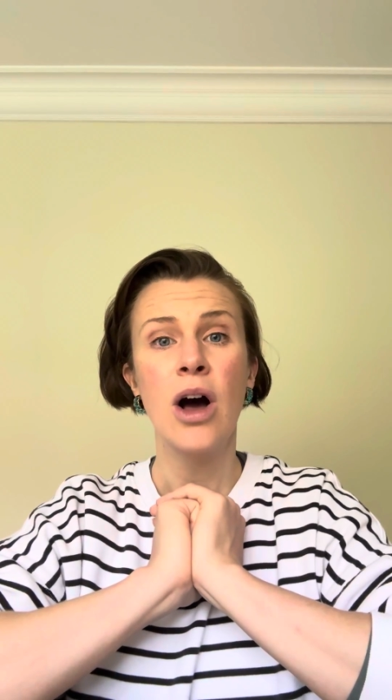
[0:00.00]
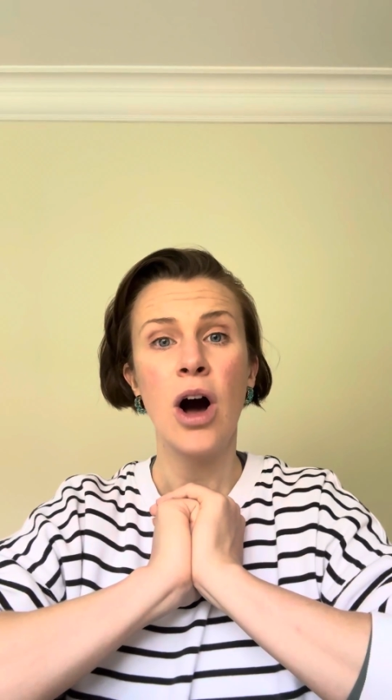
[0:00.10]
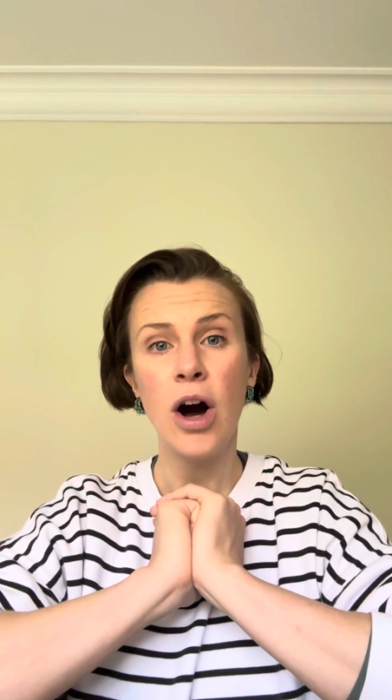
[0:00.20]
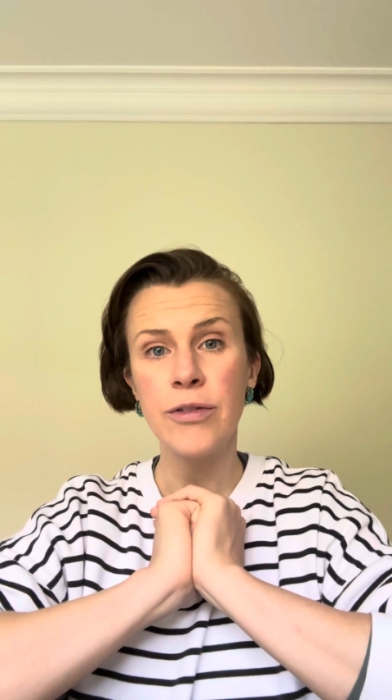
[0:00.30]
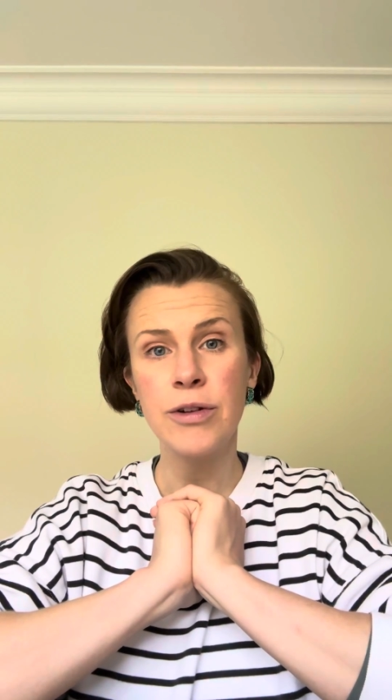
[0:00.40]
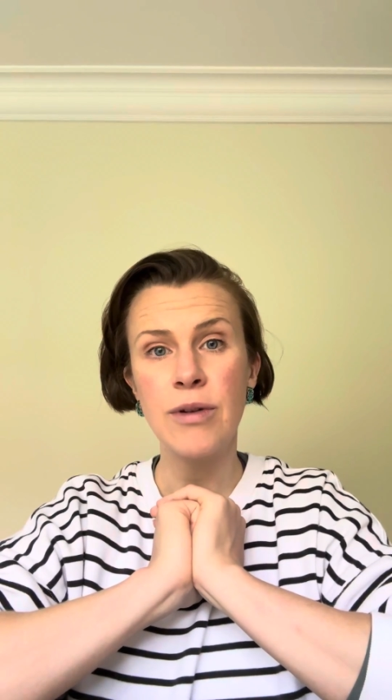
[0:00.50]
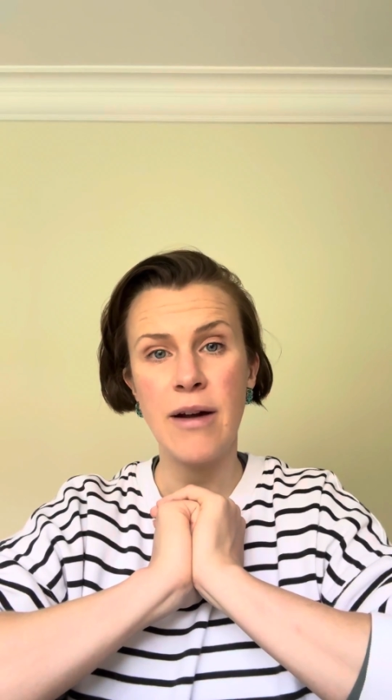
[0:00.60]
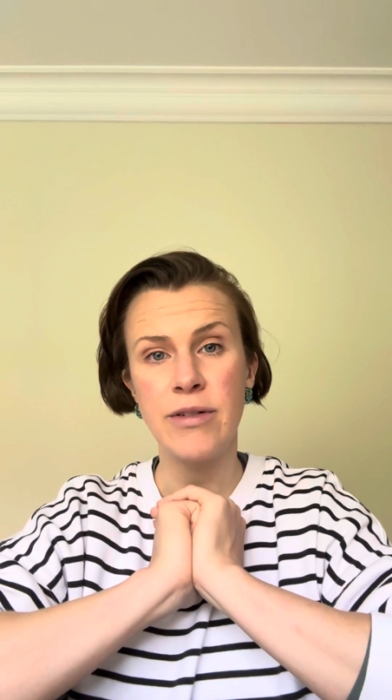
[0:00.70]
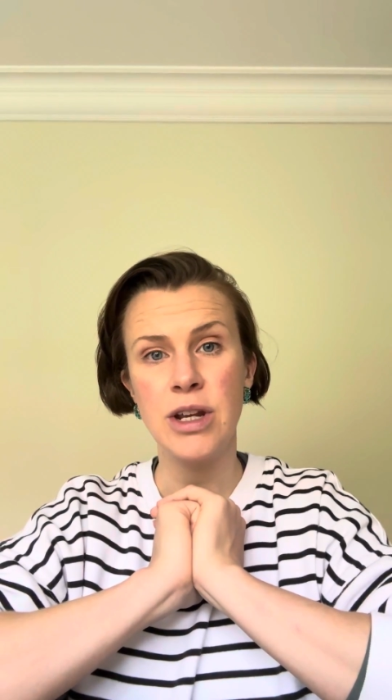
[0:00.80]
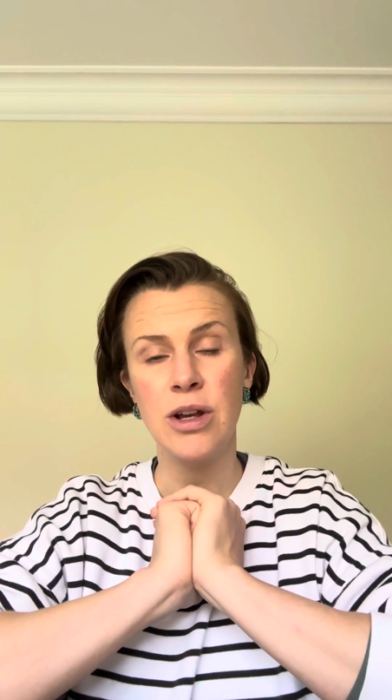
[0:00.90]
of the
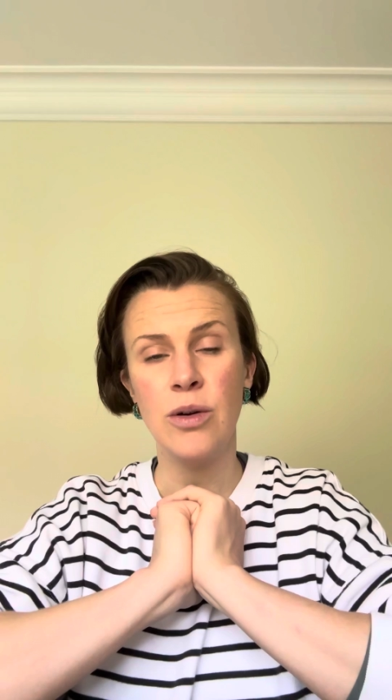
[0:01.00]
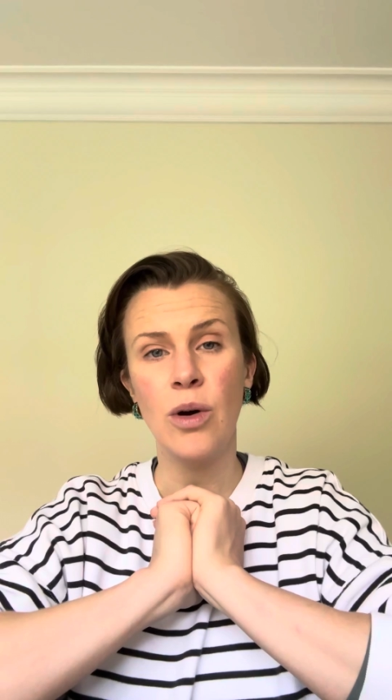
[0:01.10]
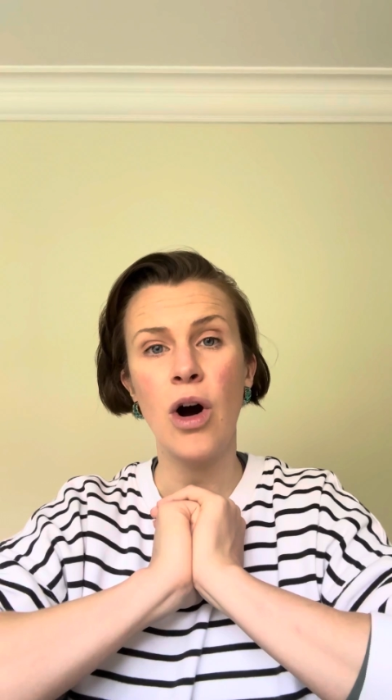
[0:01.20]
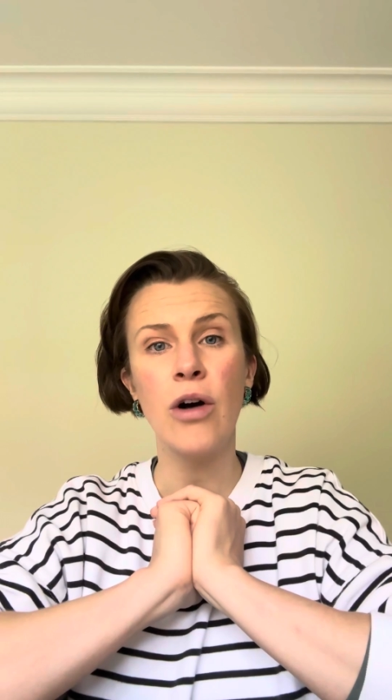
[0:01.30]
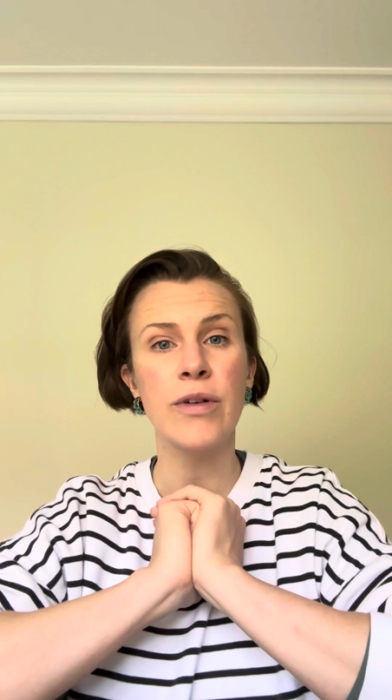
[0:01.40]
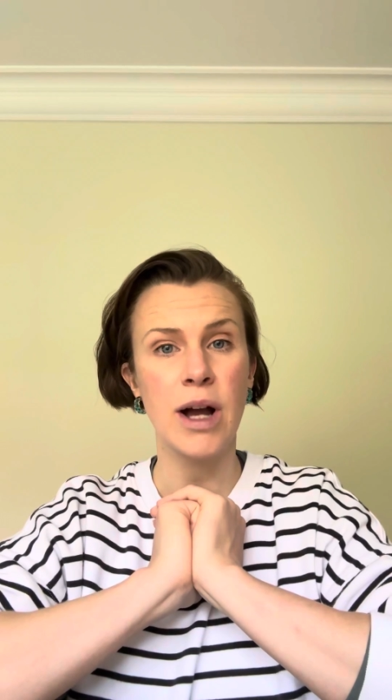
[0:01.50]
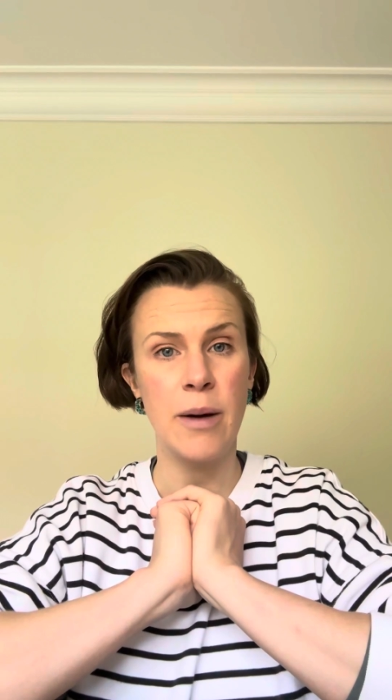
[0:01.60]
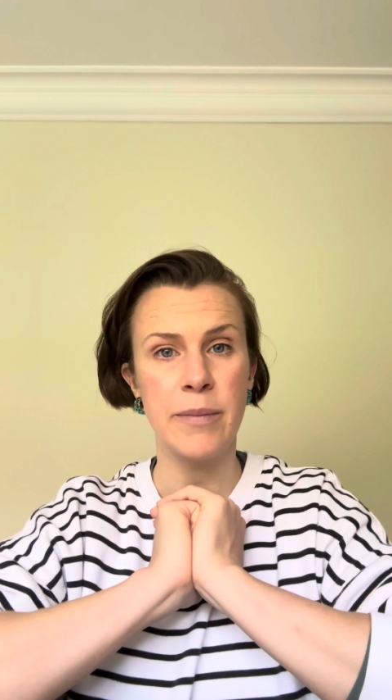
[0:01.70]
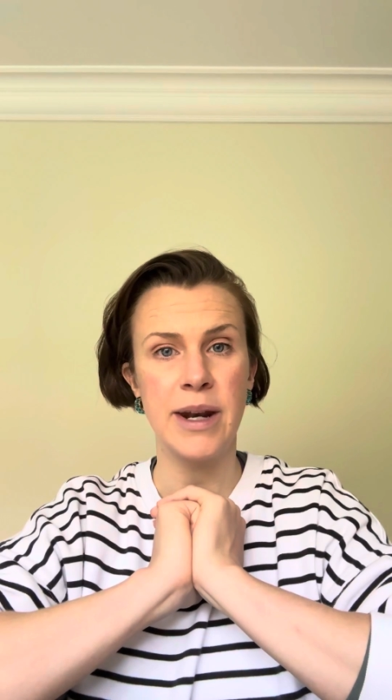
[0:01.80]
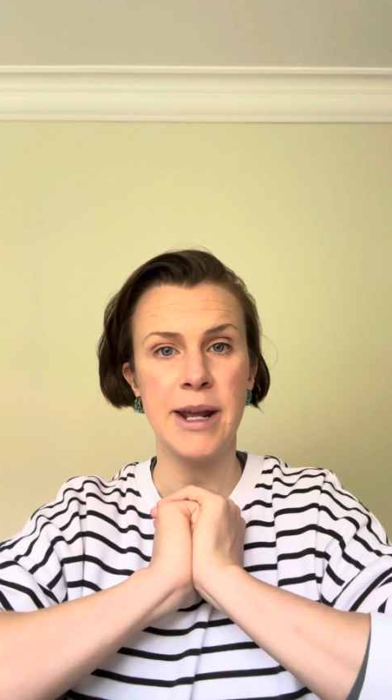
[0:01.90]
revenue of a
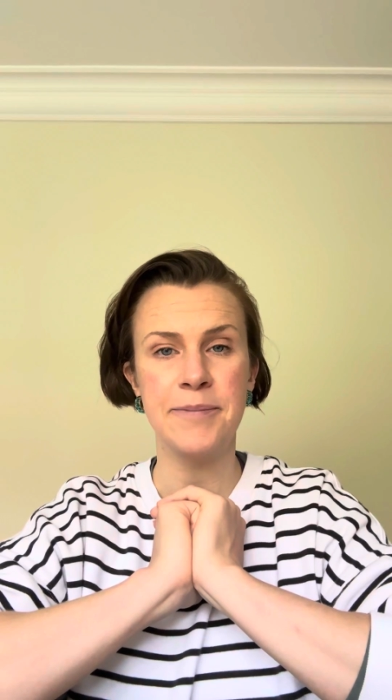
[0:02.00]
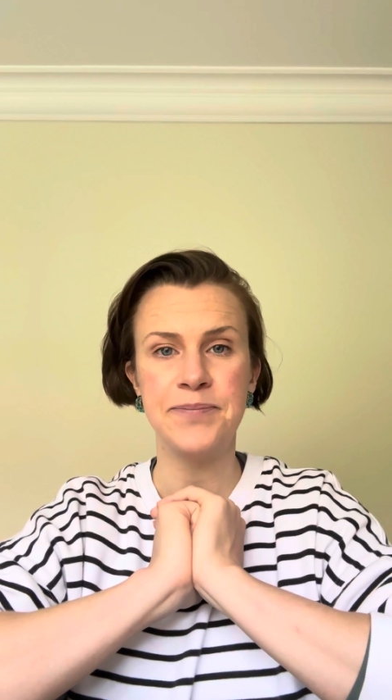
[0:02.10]
company.